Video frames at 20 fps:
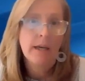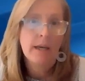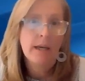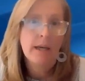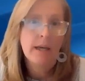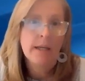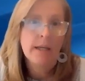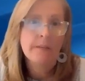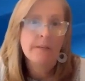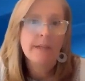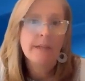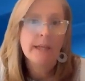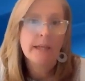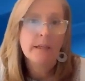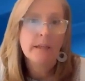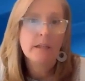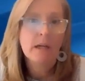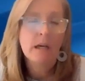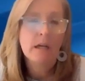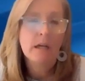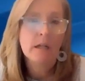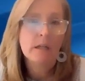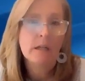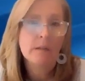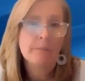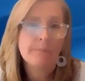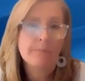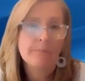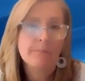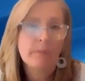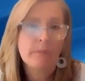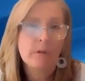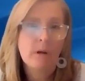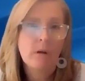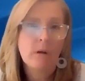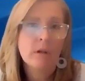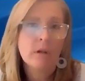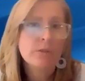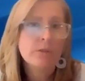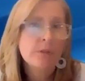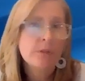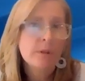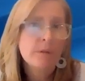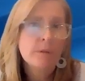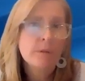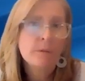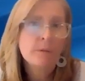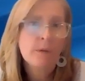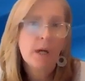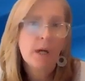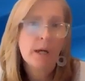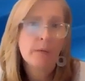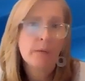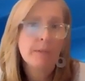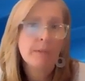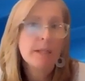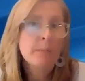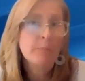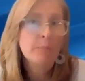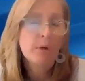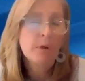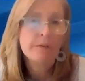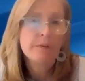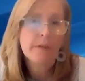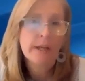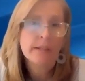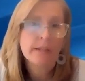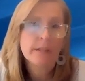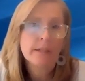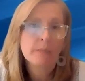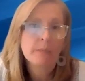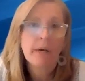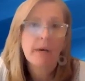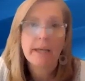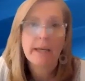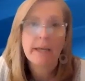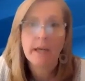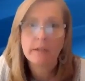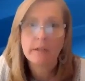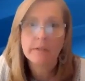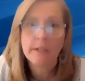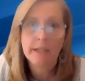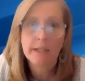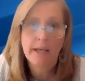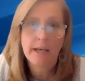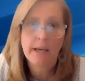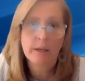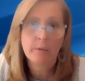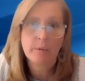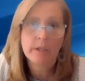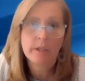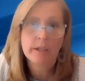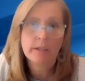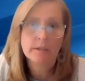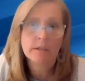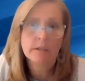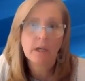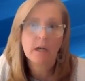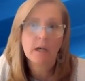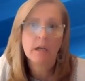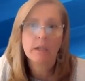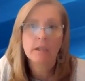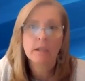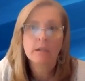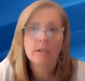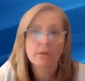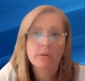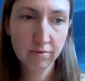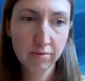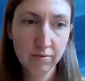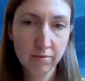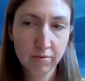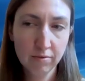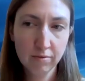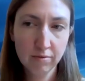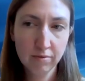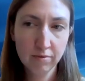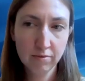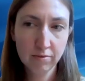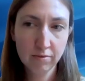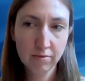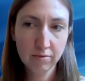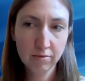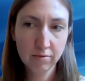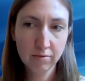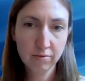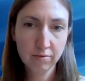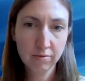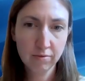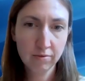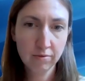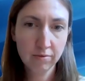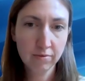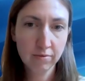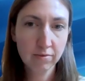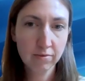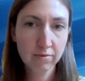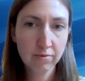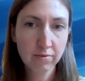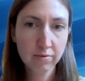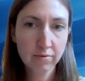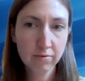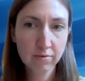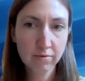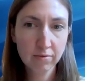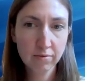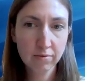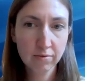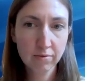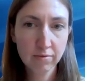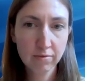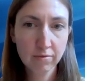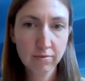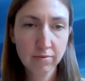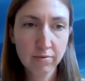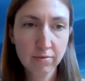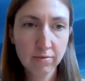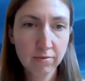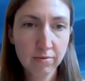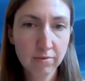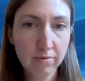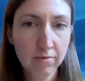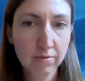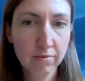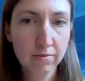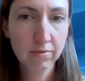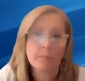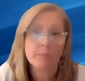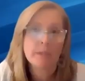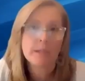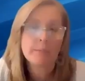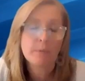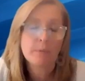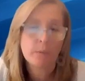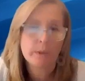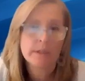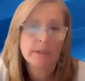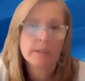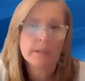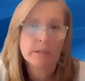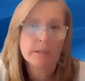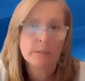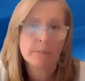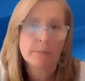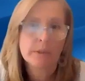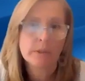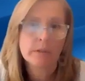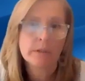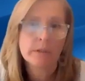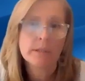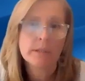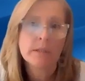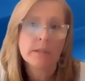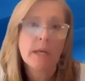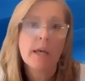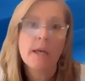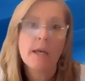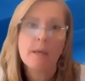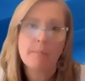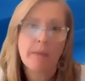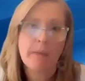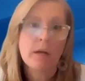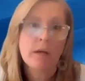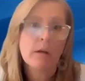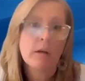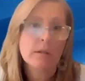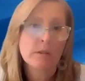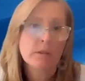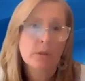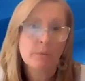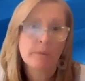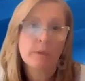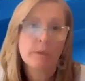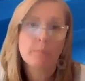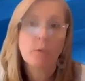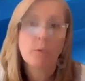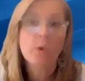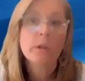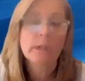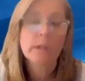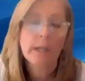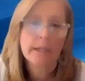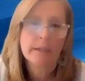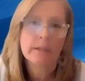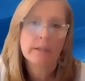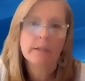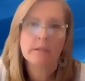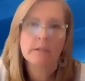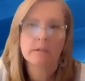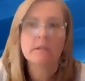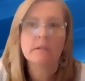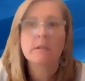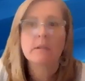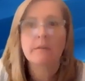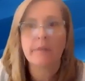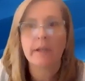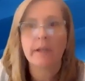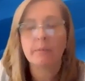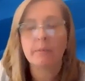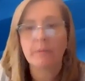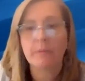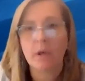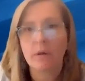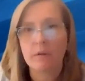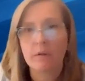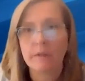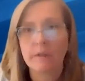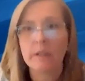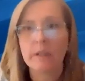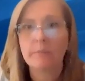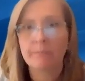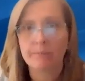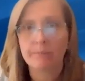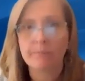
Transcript: And then also people affected by health inequities, including people from racial or ethnic minority groups or people with disabilities may also be more likely to develop COVID.